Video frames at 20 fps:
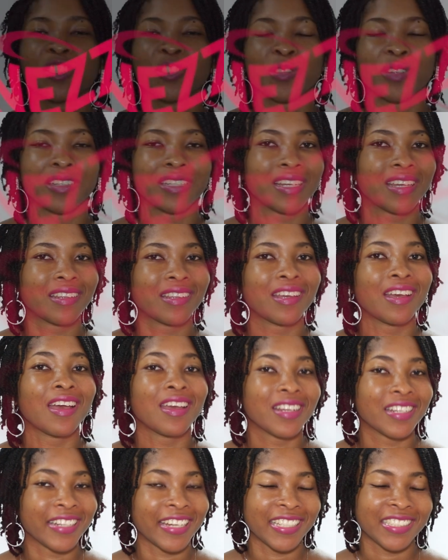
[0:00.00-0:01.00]
to another
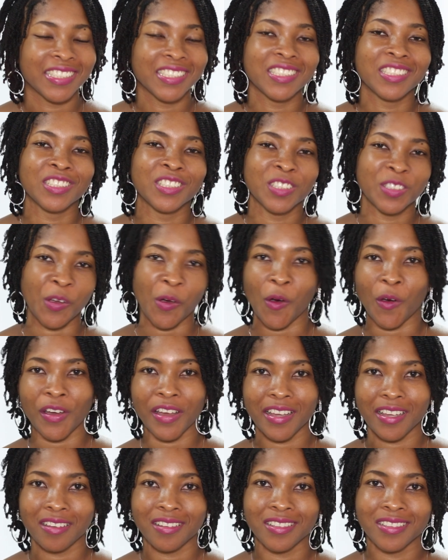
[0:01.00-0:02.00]
Nezzle Talk.
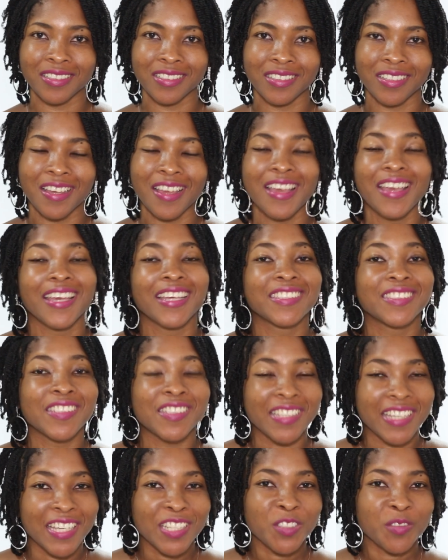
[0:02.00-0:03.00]
In
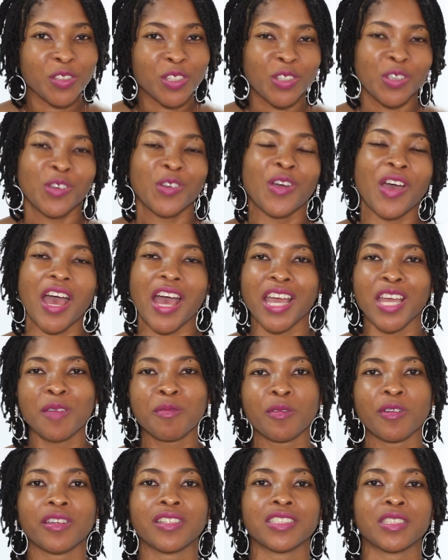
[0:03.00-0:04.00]
today's video, I
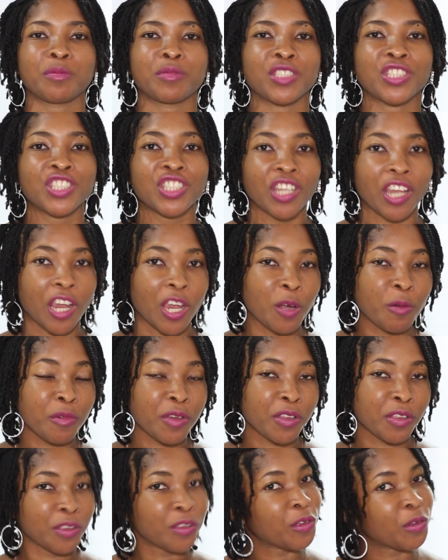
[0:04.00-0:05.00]
am going to be sharing
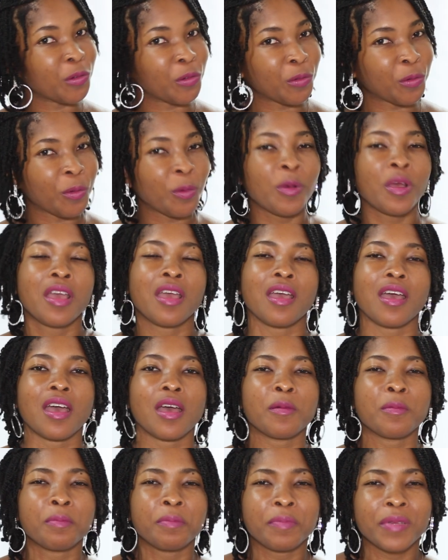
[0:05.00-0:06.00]
with you
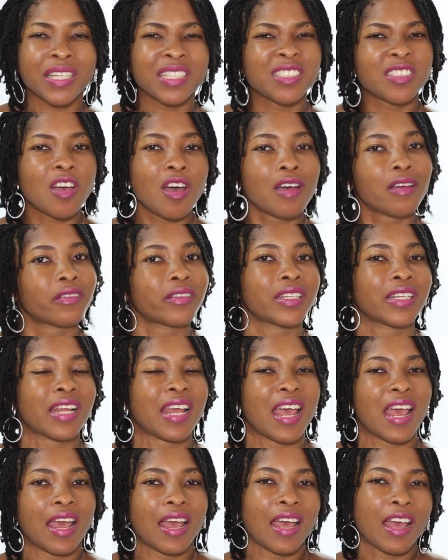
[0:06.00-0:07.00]
a bit of an
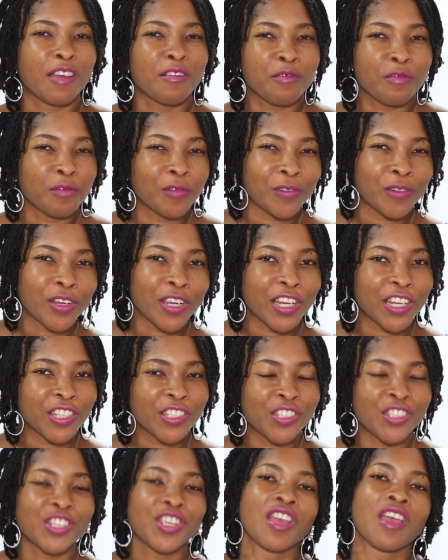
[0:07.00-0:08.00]

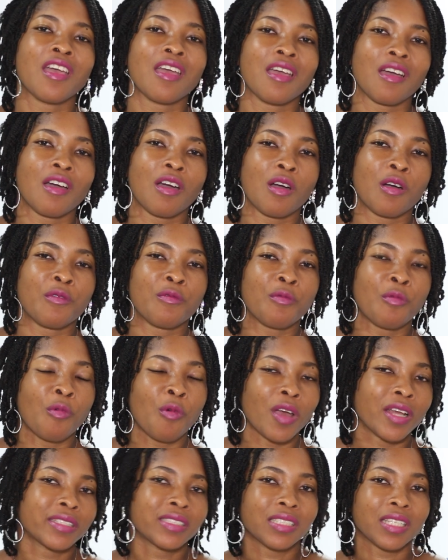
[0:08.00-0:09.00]
average of
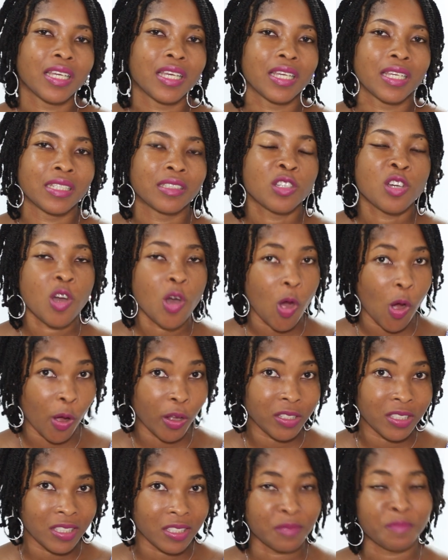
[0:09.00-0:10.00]
what it
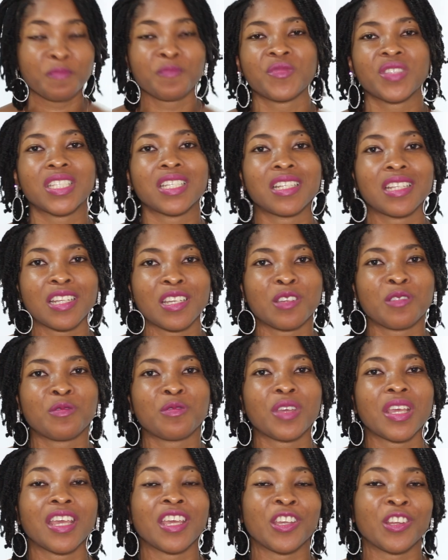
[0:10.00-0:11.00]
costs to live
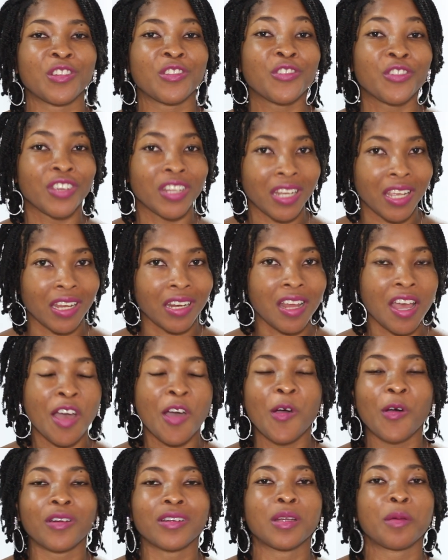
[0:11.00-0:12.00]
in Grenada
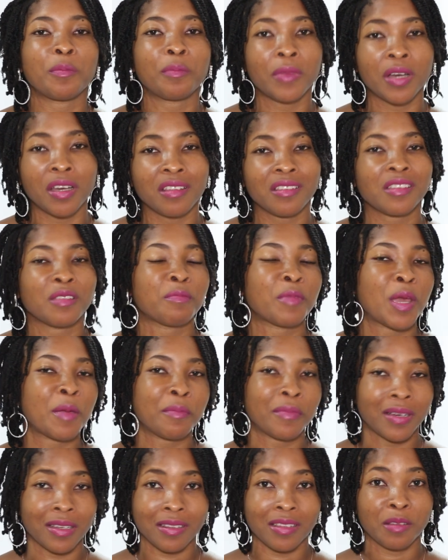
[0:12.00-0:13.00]
on a
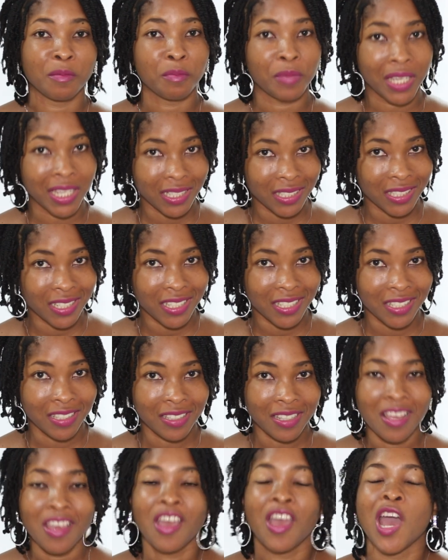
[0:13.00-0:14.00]
month-by-month basis.
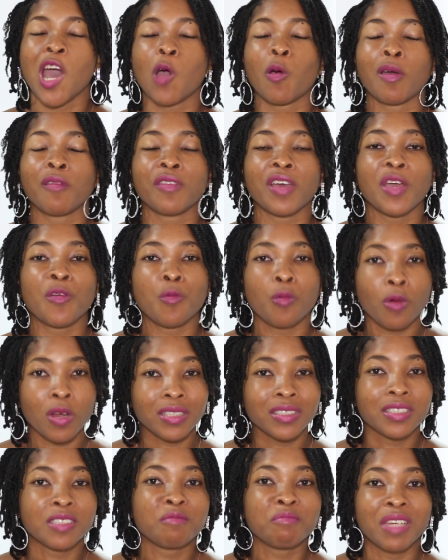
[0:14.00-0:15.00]
However, I
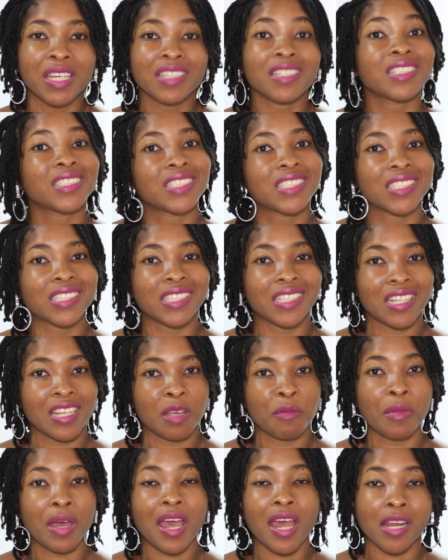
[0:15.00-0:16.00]
want to make this
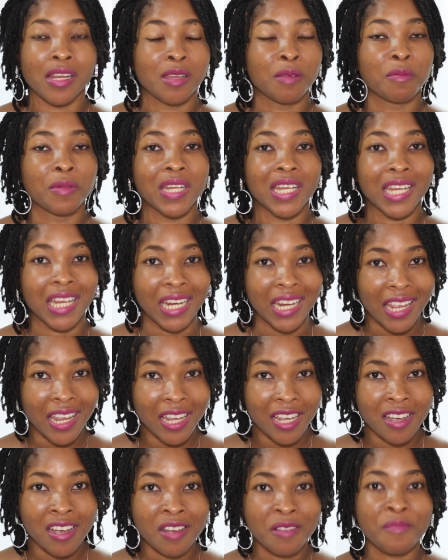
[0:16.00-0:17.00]
disclaimer at the
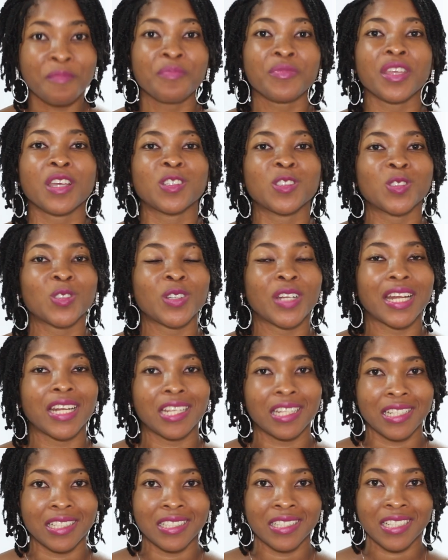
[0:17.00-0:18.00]
beginning so that
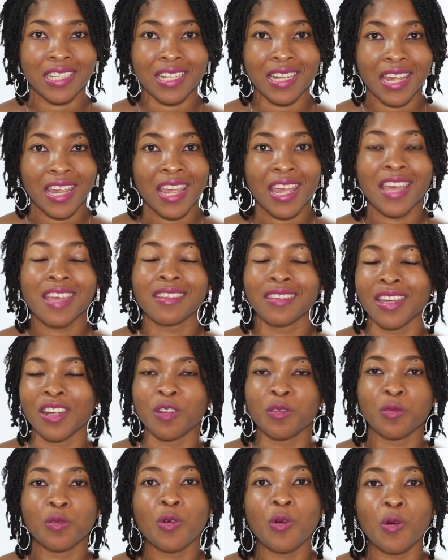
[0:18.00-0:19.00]
it is clear that,
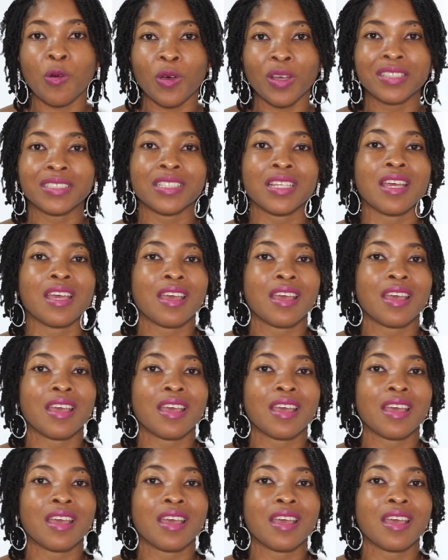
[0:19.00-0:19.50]
of course,